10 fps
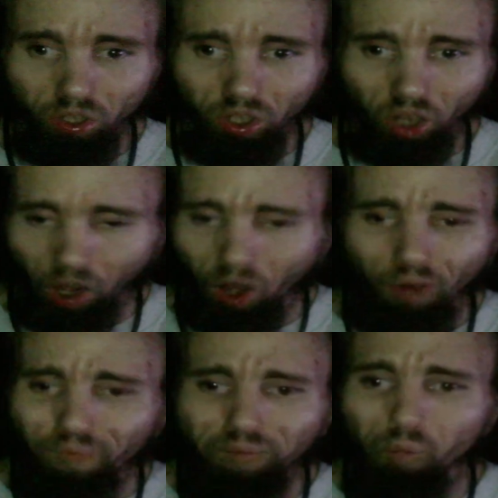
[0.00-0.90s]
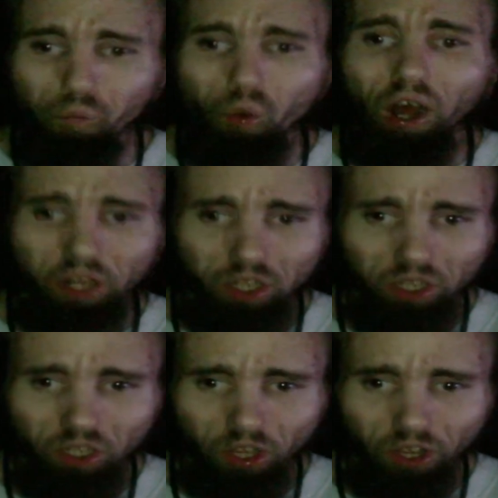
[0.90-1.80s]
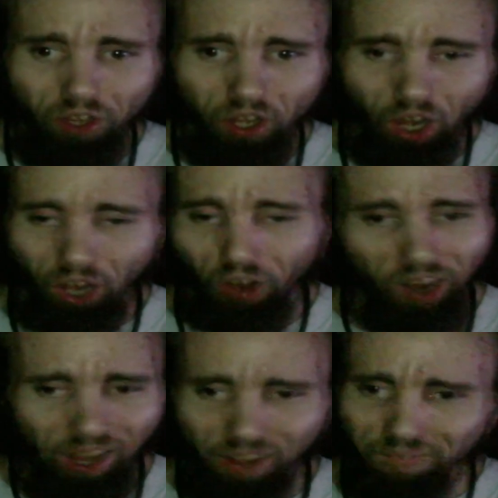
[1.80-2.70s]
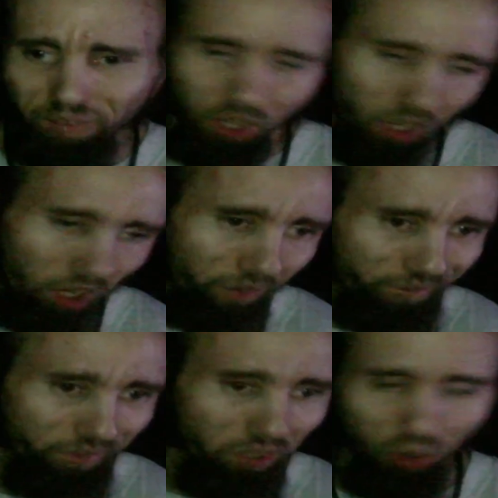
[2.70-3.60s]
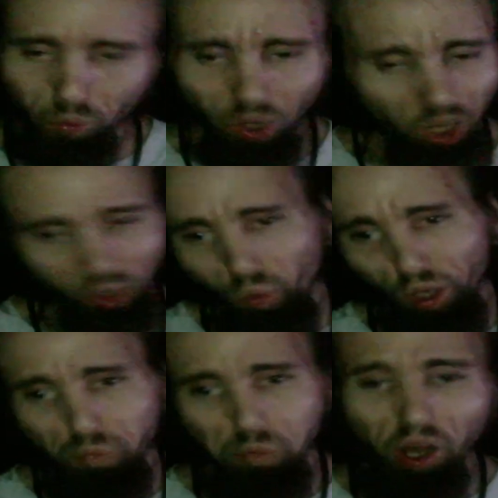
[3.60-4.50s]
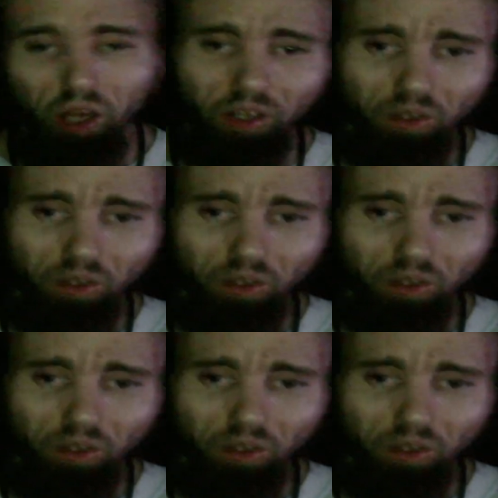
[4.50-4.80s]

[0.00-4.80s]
All for what? A laugh, a view, a quick buck?